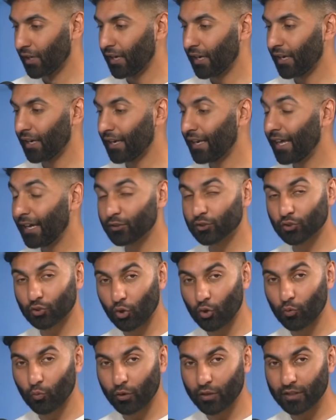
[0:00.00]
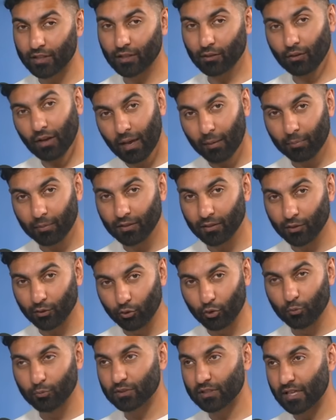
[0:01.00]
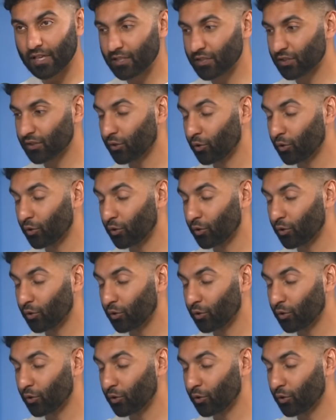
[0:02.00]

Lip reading: Let us know what you think will happen in the group stages